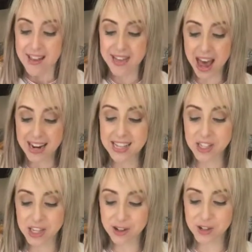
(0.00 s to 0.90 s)
that
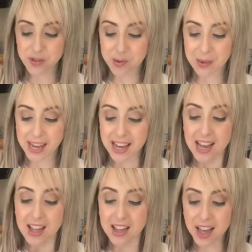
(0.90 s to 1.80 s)
is huge for me.
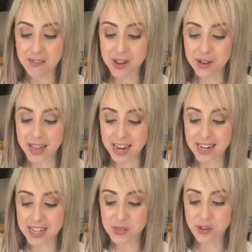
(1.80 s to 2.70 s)
Love you
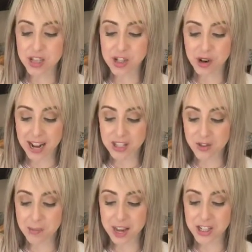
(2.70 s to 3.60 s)
ladies for the
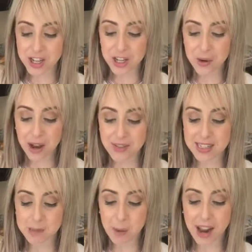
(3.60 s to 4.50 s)
transformation you have
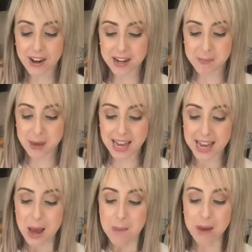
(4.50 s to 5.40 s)
inspired in me.
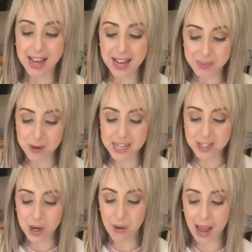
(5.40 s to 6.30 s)
My husband is
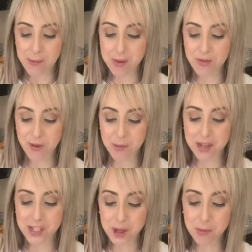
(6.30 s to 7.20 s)
so happy for
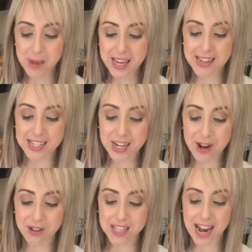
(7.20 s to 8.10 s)
me too, because he
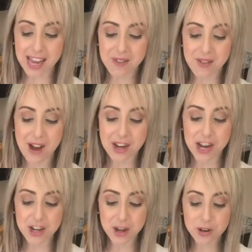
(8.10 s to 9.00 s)
knows that I have found
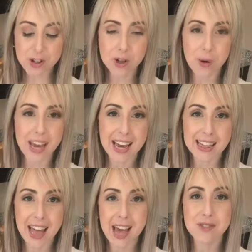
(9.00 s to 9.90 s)
a new joy
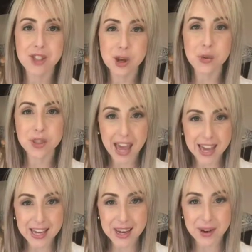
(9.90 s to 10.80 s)
in life, so
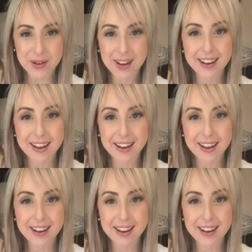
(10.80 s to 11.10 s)
thank you.